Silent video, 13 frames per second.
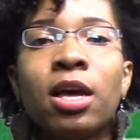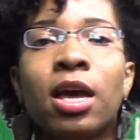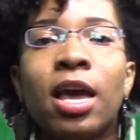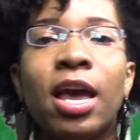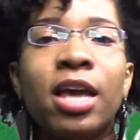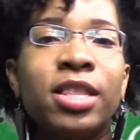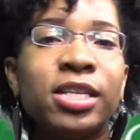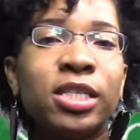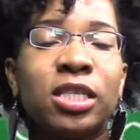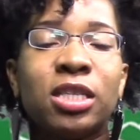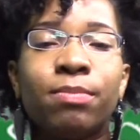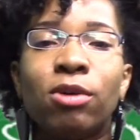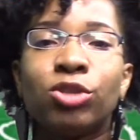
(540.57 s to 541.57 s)
and this is
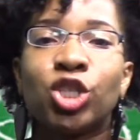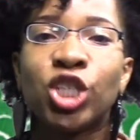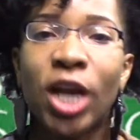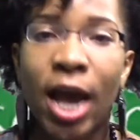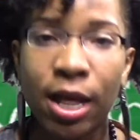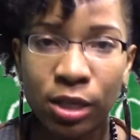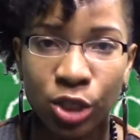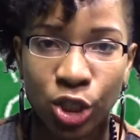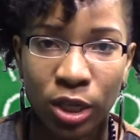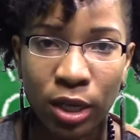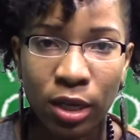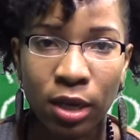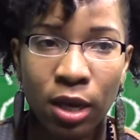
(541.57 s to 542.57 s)
the most
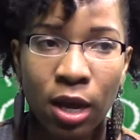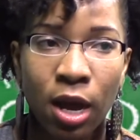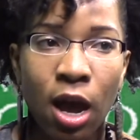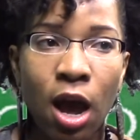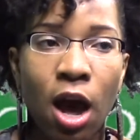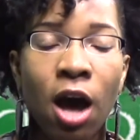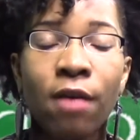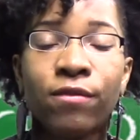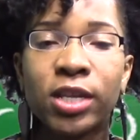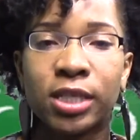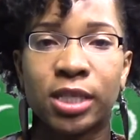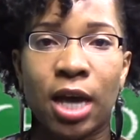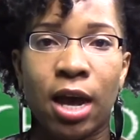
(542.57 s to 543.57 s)
challenging of
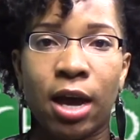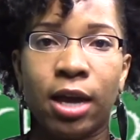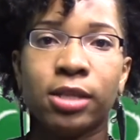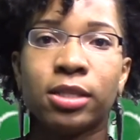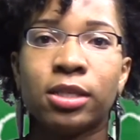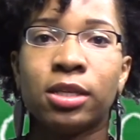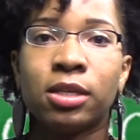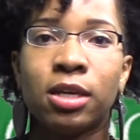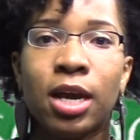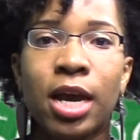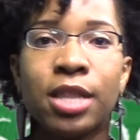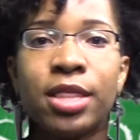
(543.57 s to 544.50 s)
the signs, and